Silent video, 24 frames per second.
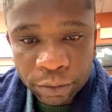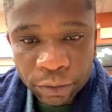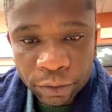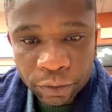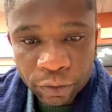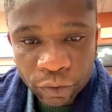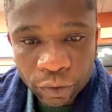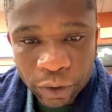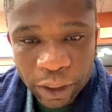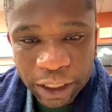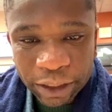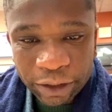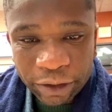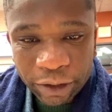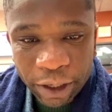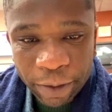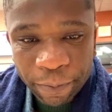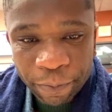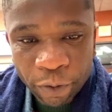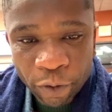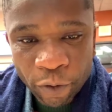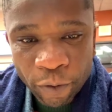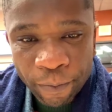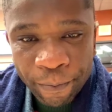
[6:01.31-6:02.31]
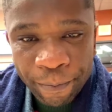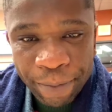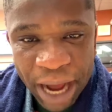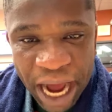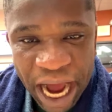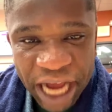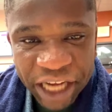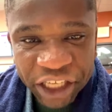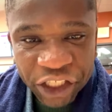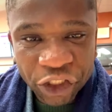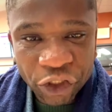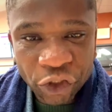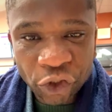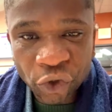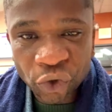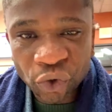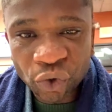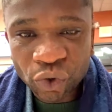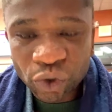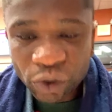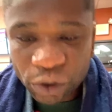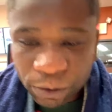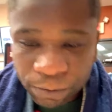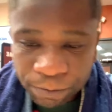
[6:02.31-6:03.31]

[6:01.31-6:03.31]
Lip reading: With a triple badge too.